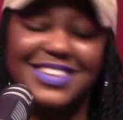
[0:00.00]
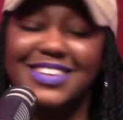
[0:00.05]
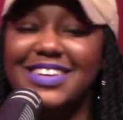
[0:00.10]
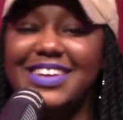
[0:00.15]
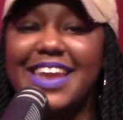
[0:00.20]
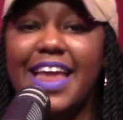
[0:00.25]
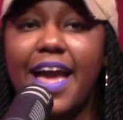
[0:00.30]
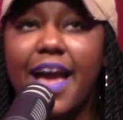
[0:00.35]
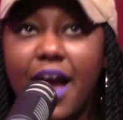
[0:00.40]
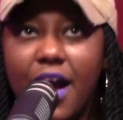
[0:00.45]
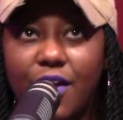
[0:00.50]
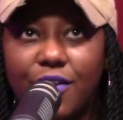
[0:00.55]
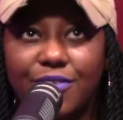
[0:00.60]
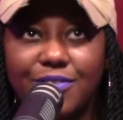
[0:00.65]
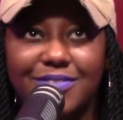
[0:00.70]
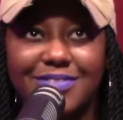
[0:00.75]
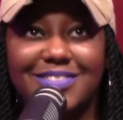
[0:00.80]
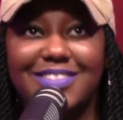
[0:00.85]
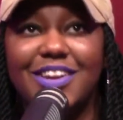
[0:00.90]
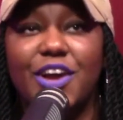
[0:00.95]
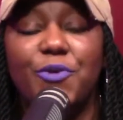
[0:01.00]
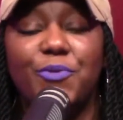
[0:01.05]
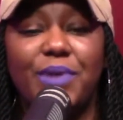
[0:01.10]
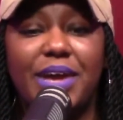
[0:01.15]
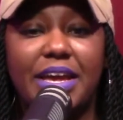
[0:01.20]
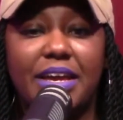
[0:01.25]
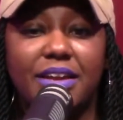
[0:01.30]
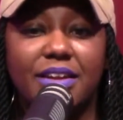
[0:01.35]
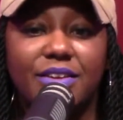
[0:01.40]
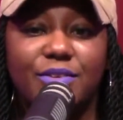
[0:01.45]
Now. No,
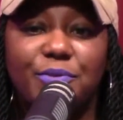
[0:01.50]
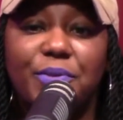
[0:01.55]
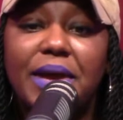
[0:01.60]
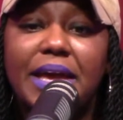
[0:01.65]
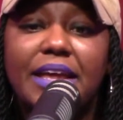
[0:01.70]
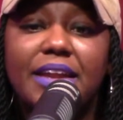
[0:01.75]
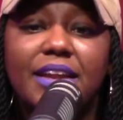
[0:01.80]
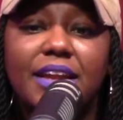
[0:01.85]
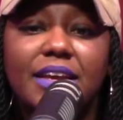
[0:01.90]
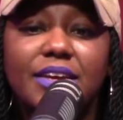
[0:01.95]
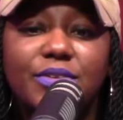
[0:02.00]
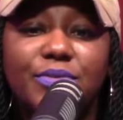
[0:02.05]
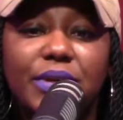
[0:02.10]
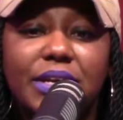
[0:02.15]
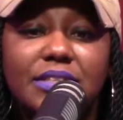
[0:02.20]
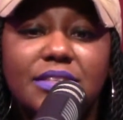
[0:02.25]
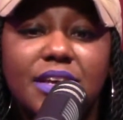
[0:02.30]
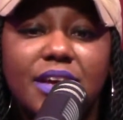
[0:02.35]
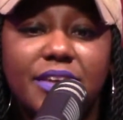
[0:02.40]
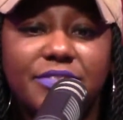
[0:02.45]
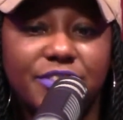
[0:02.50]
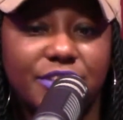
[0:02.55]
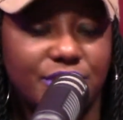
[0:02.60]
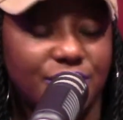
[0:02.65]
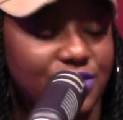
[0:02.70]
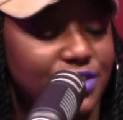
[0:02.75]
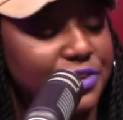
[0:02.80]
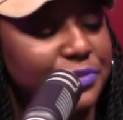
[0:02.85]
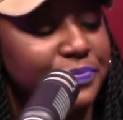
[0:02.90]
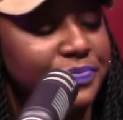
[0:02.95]
wait till after the
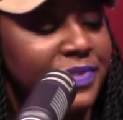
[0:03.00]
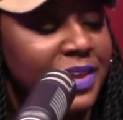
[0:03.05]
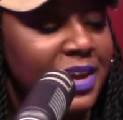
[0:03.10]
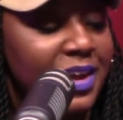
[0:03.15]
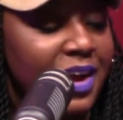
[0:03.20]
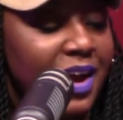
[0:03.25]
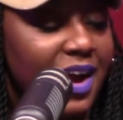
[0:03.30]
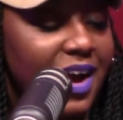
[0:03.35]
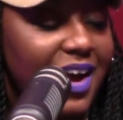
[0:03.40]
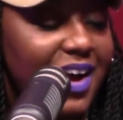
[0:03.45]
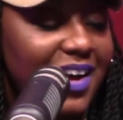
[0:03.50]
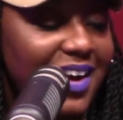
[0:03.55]
show. All